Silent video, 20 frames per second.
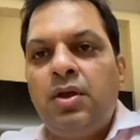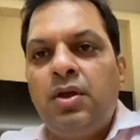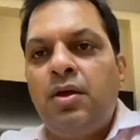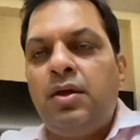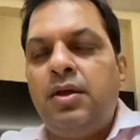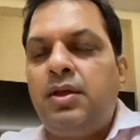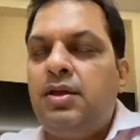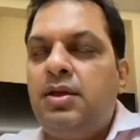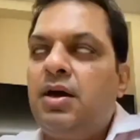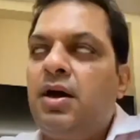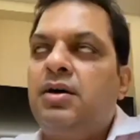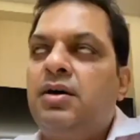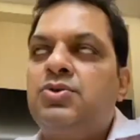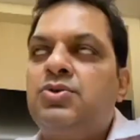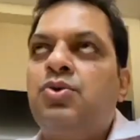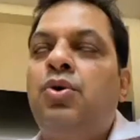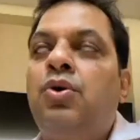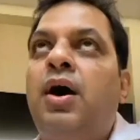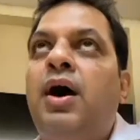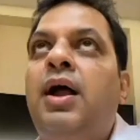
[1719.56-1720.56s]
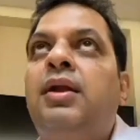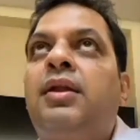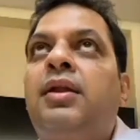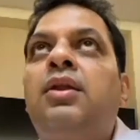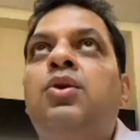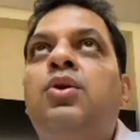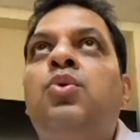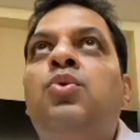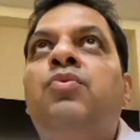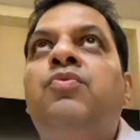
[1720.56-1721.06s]
so I'll tell you,
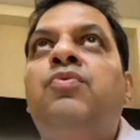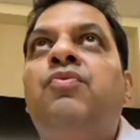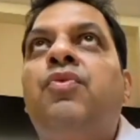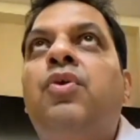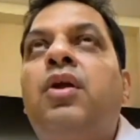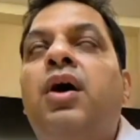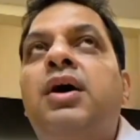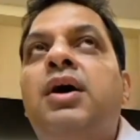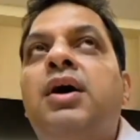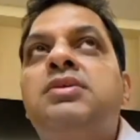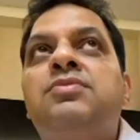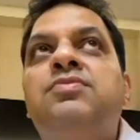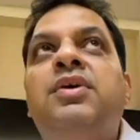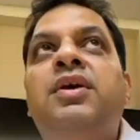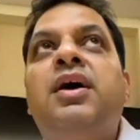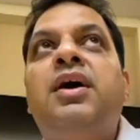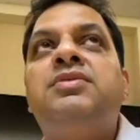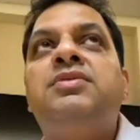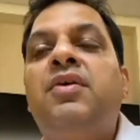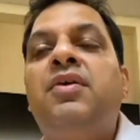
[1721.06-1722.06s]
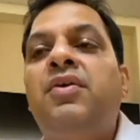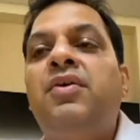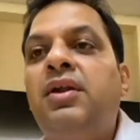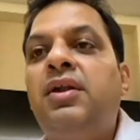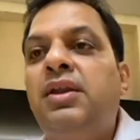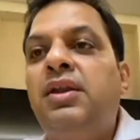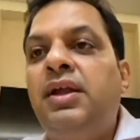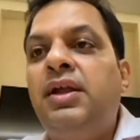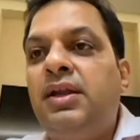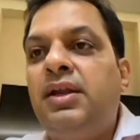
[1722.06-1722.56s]
for us, we have 17
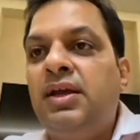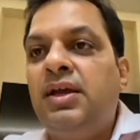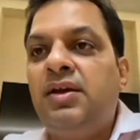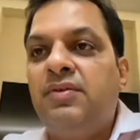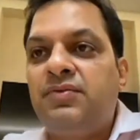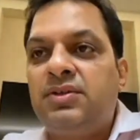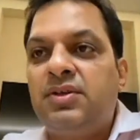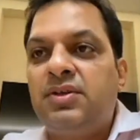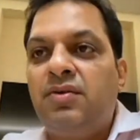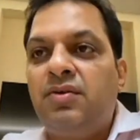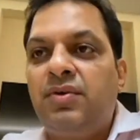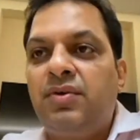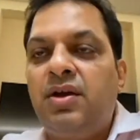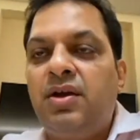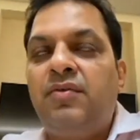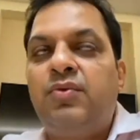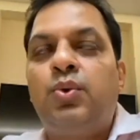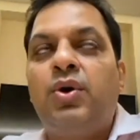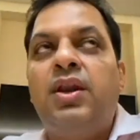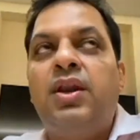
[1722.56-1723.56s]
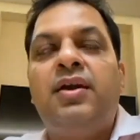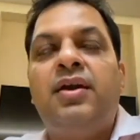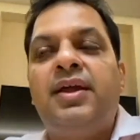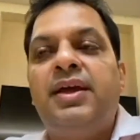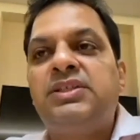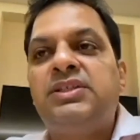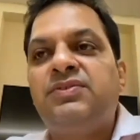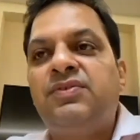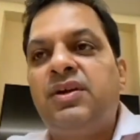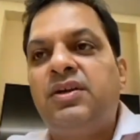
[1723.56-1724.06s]
ETFs and we have 12
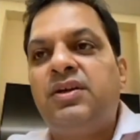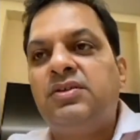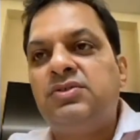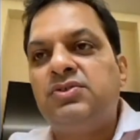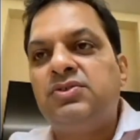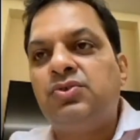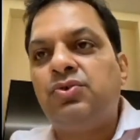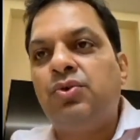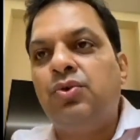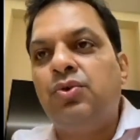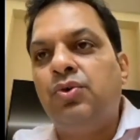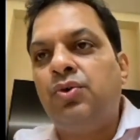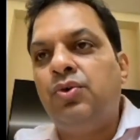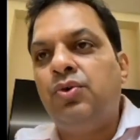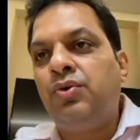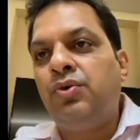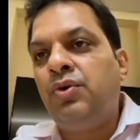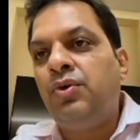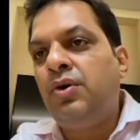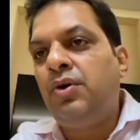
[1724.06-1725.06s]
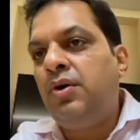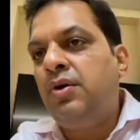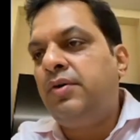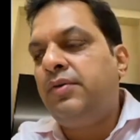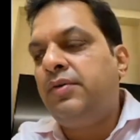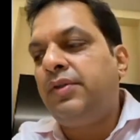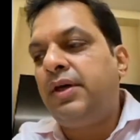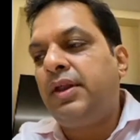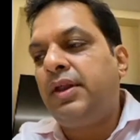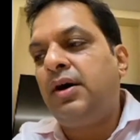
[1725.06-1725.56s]
index funds. So
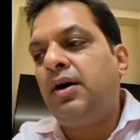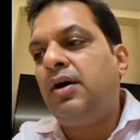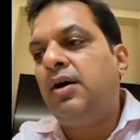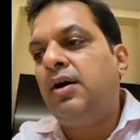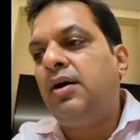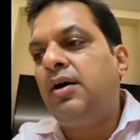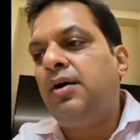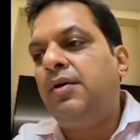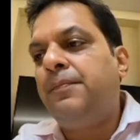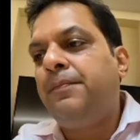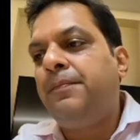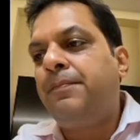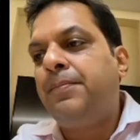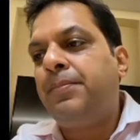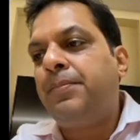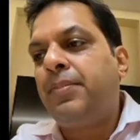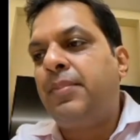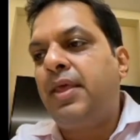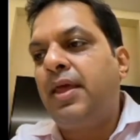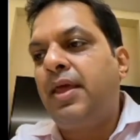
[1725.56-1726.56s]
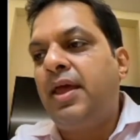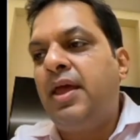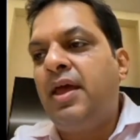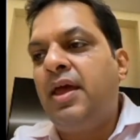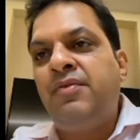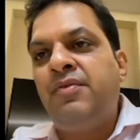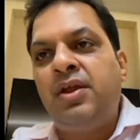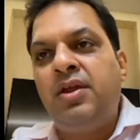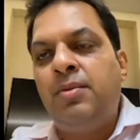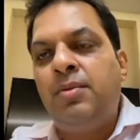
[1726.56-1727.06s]
there are
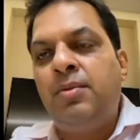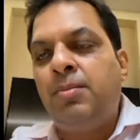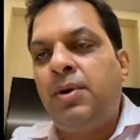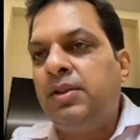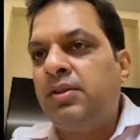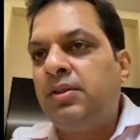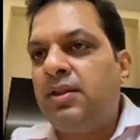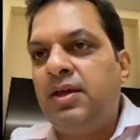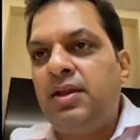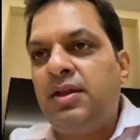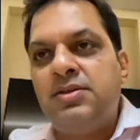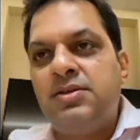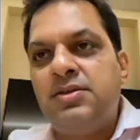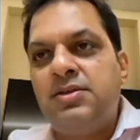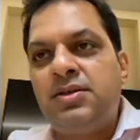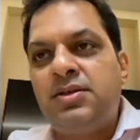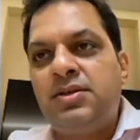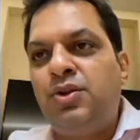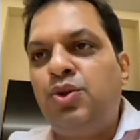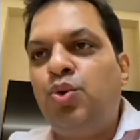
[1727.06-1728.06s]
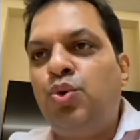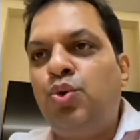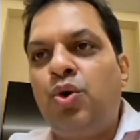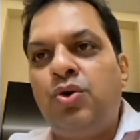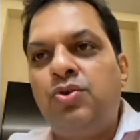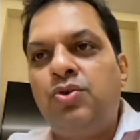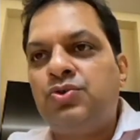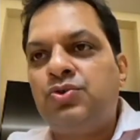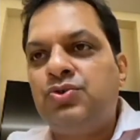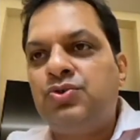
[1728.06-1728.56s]
every month there is a new
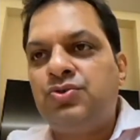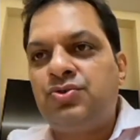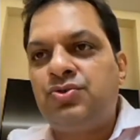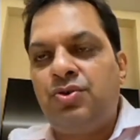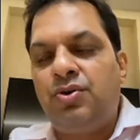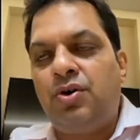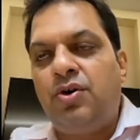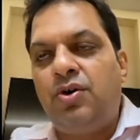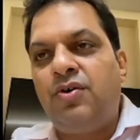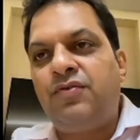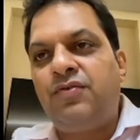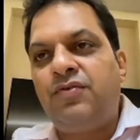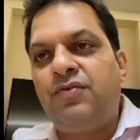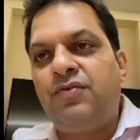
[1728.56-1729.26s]
launch of